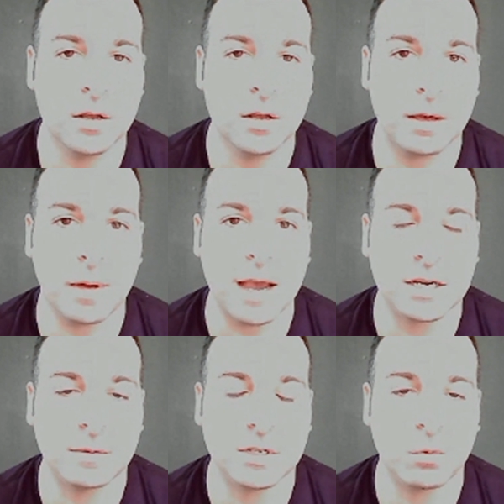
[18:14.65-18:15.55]
that
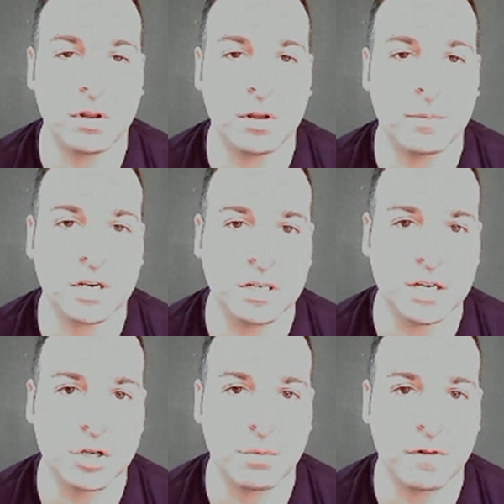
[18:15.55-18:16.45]
academia is one of the most
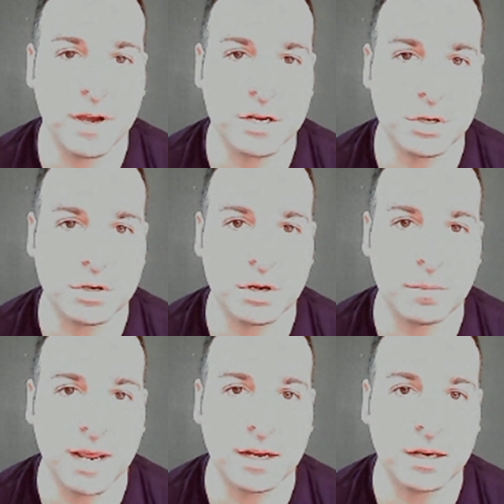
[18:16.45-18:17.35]
conditioned professions on
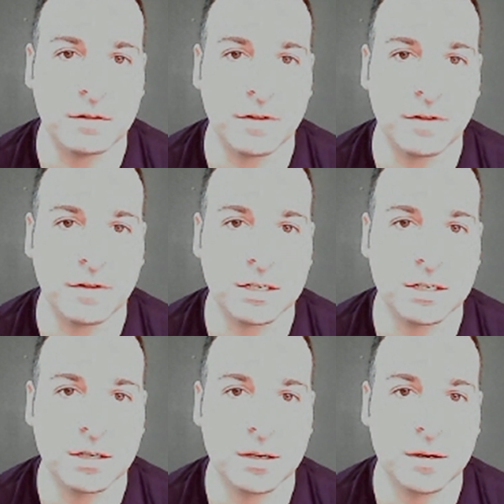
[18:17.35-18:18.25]
the planet, in fact.